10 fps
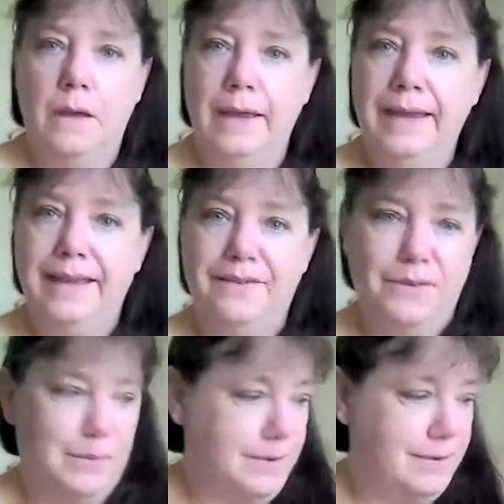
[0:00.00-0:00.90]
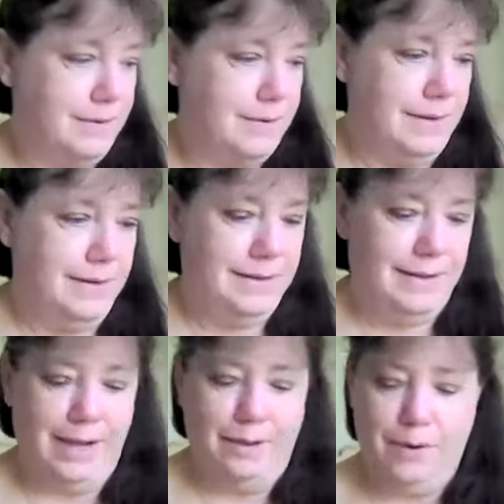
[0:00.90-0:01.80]
Hey everyone,
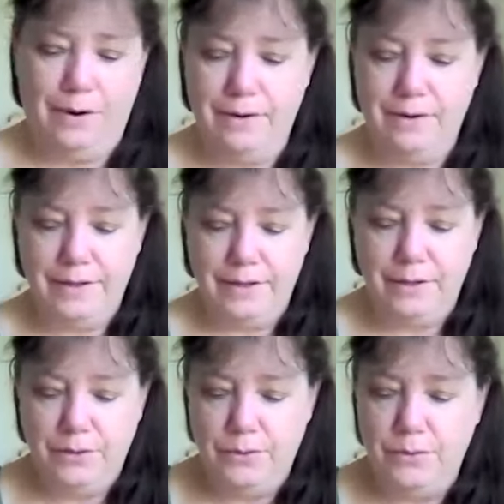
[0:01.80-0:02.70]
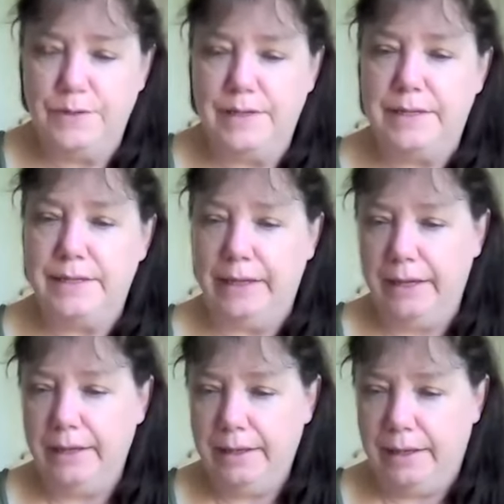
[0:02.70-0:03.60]
how are you?
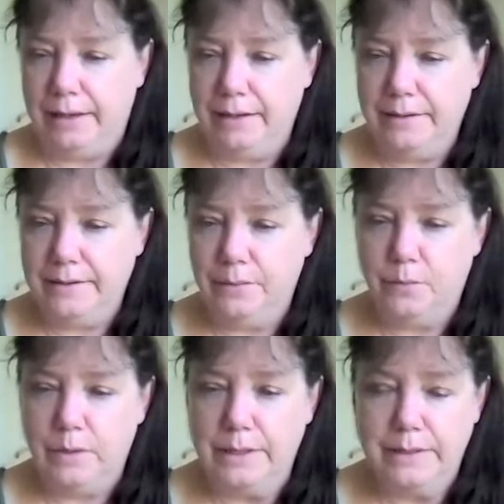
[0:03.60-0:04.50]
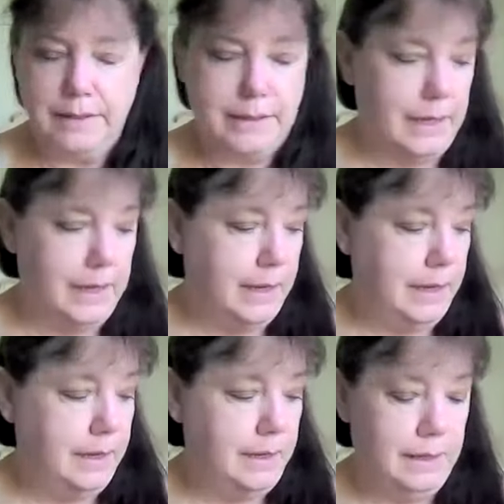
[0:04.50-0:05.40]
Today is
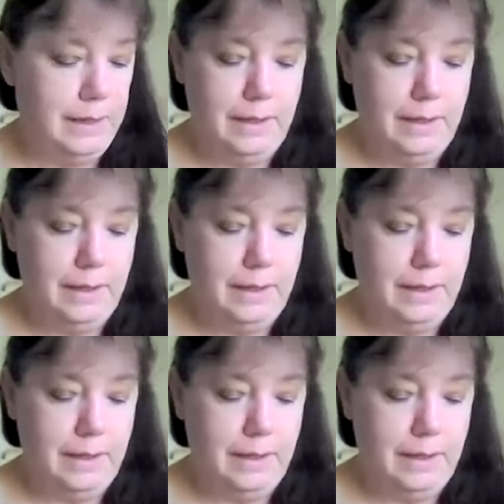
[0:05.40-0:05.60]
Wednesday,